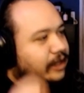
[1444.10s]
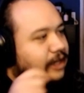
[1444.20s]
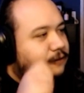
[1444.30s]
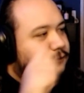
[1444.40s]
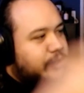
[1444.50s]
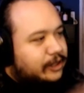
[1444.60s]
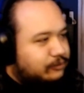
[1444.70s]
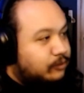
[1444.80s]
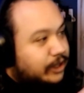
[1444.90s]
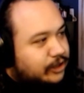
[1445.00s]
like a free
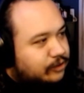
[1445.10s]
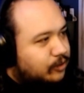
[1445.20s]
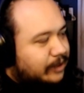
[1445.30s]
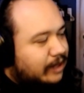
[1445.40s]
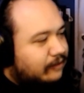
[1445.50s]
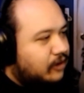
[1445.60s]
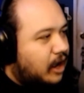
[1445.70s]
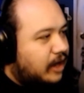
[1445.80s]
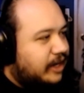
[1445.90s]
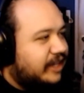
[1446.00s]
redo or whatever mm.
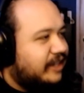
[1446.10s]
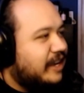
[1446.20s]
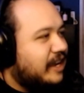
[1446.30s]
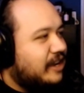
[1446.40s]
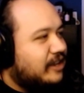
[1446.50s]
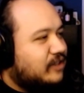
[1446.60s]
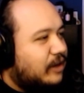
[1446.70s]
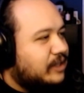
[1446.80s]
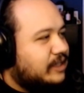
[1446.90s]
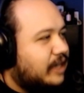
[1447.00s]
on it. So
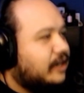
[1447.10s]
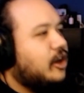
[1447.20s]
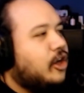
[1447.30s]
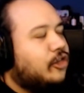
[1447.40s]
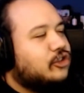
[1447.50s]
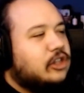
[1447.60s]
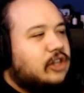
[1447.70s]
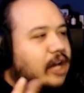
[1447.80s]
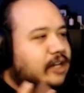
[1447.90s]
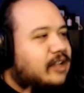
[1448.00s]
I was like, there's a
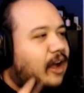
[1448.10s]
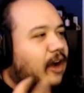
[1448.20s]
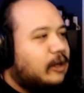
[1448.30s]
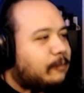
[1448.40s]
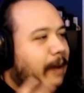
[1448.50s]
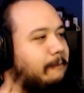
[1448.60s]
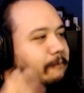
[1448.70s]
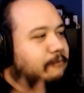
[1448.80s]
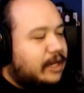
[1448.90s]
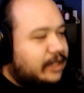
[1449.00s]
lot of talk about
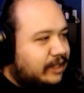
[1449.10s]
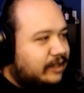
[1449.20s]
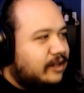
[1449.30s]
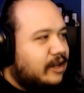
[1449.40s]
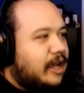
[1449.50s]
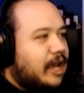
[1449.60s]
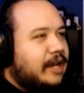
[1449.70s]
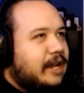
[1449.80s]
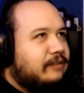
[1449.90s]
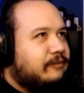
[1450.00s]
money,
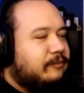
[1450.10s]
and I.